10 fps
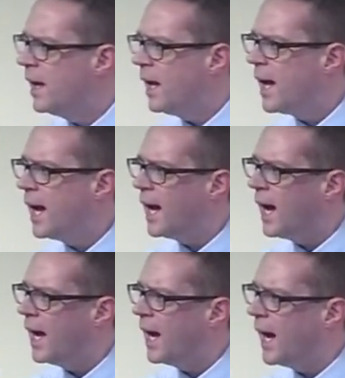
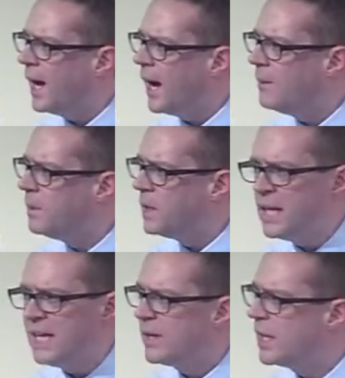I, I, I'm
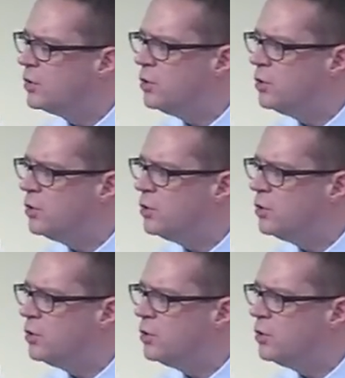believing in